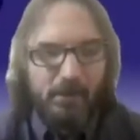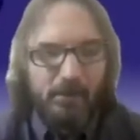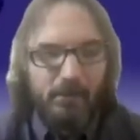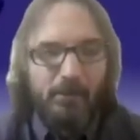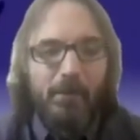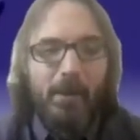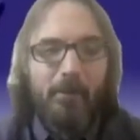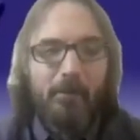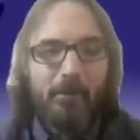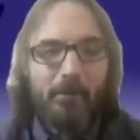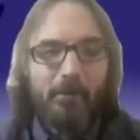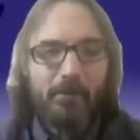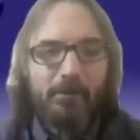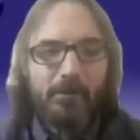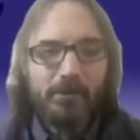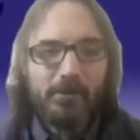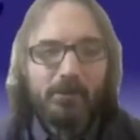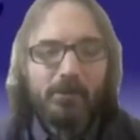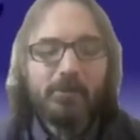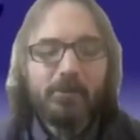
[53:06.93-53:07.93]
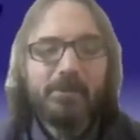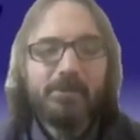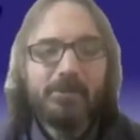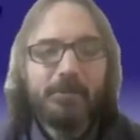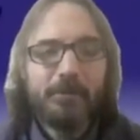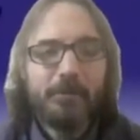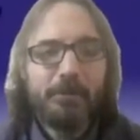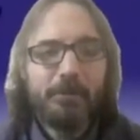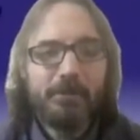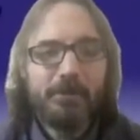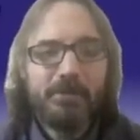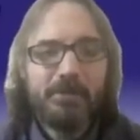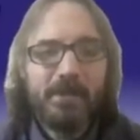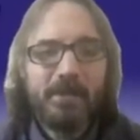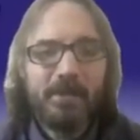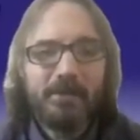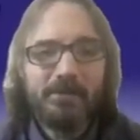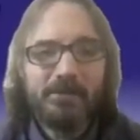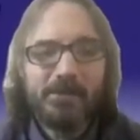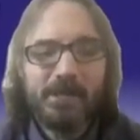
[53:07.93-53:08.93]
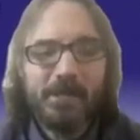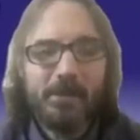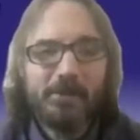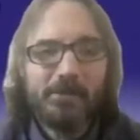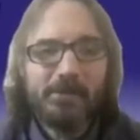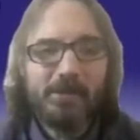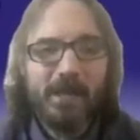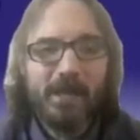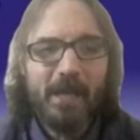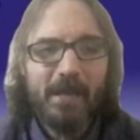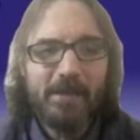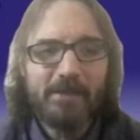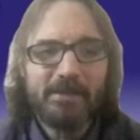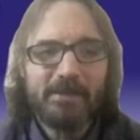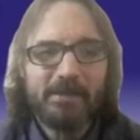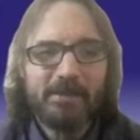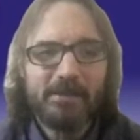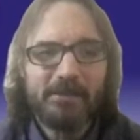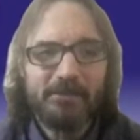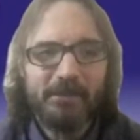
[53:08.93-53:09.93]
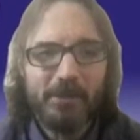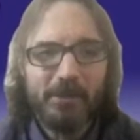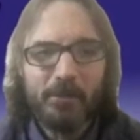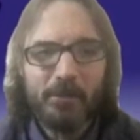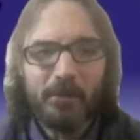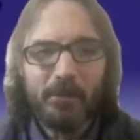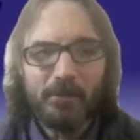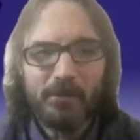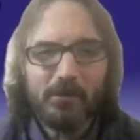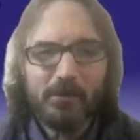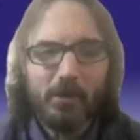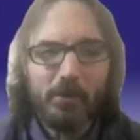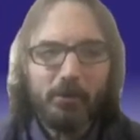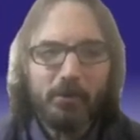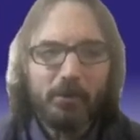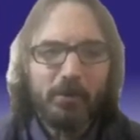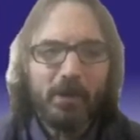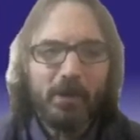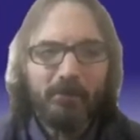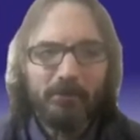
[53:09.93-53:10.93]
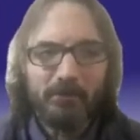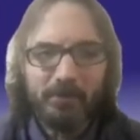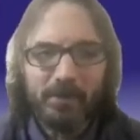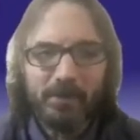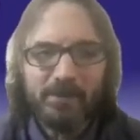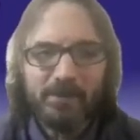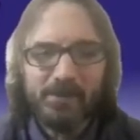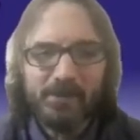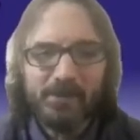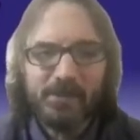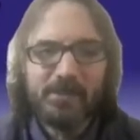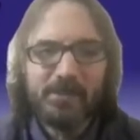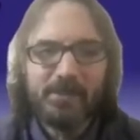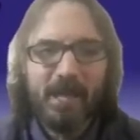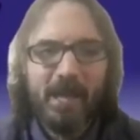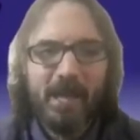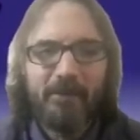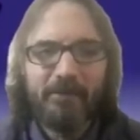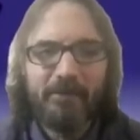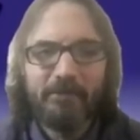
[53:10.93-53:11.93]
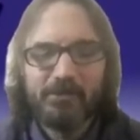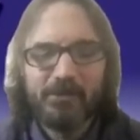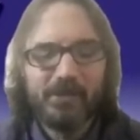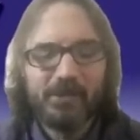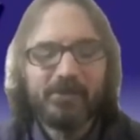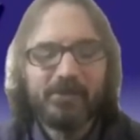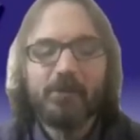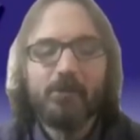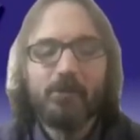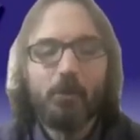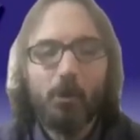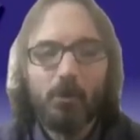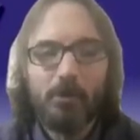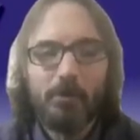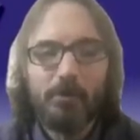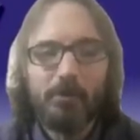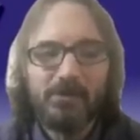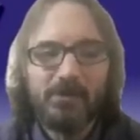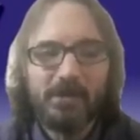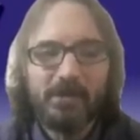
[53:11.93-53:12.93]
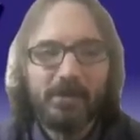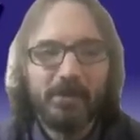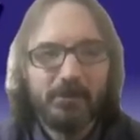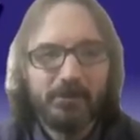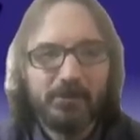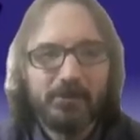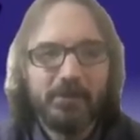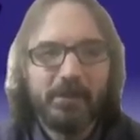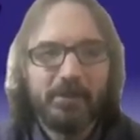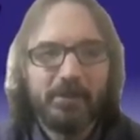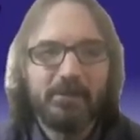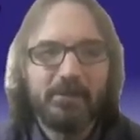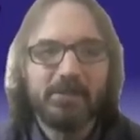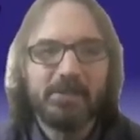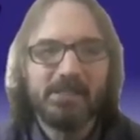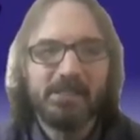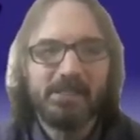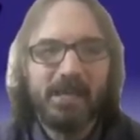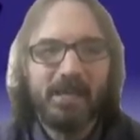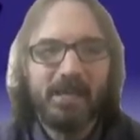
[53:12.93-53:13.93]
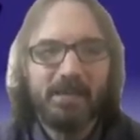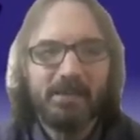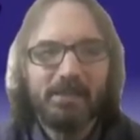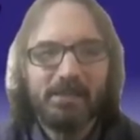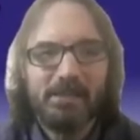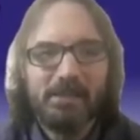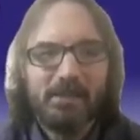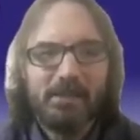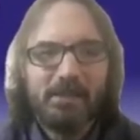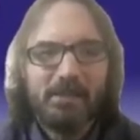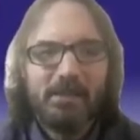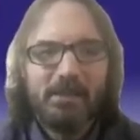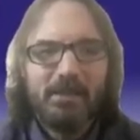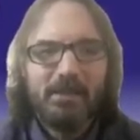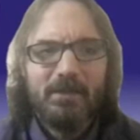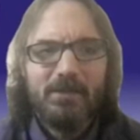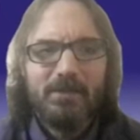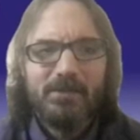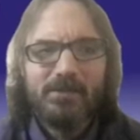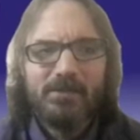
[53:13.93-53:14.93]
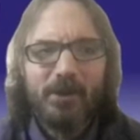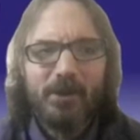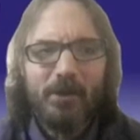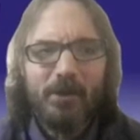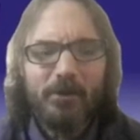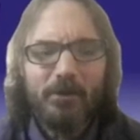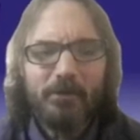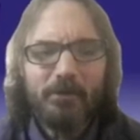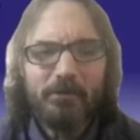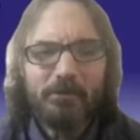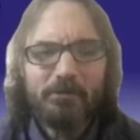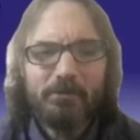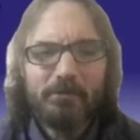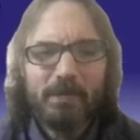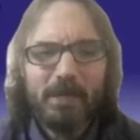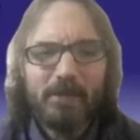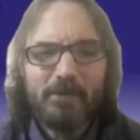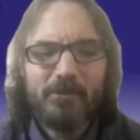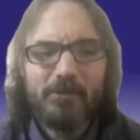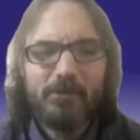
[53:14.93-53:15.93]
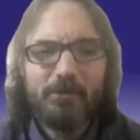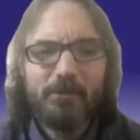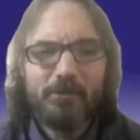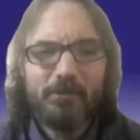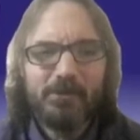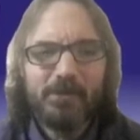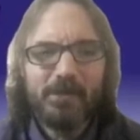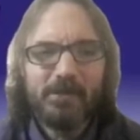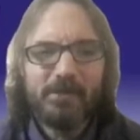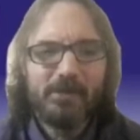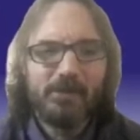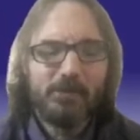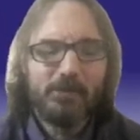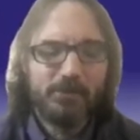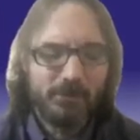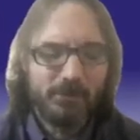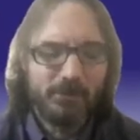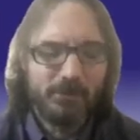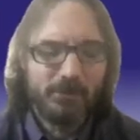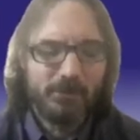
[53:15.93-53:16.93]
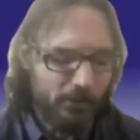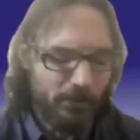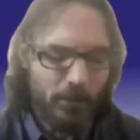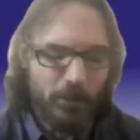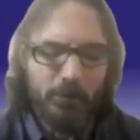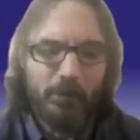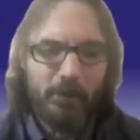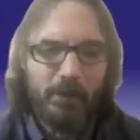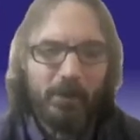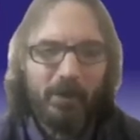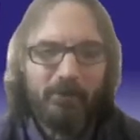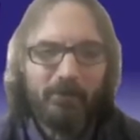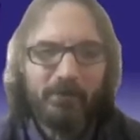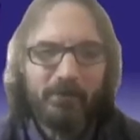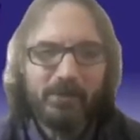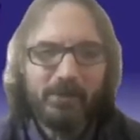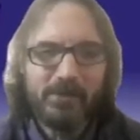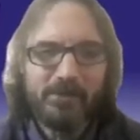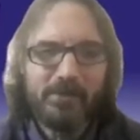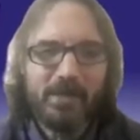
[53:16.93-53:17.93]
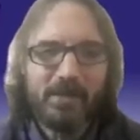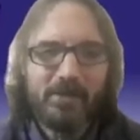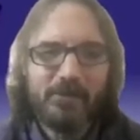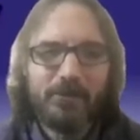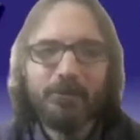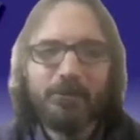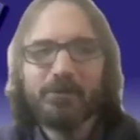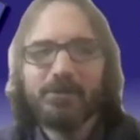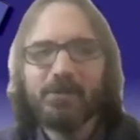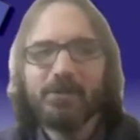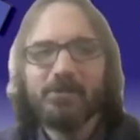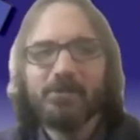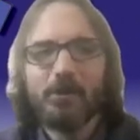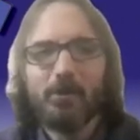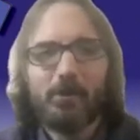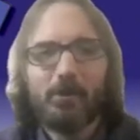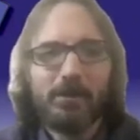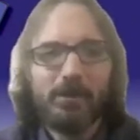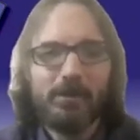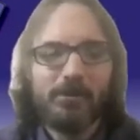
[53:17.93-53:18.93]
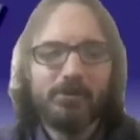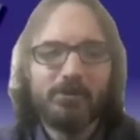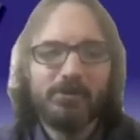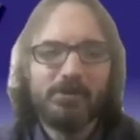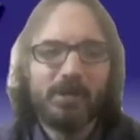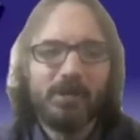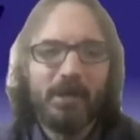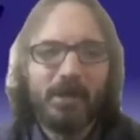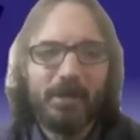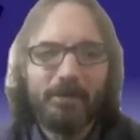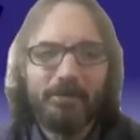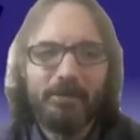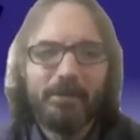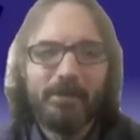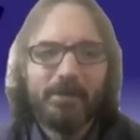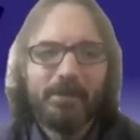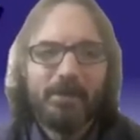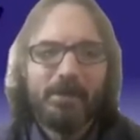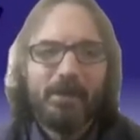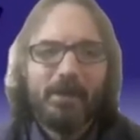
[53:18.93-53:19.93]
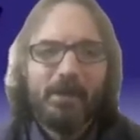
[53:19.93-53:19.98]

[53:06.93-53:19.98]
remember, there's only 2% of sales tax that's available to local governments. 6.25% goes straight to the state. So that 2% that's reserved for local governments, if that 2% is already used up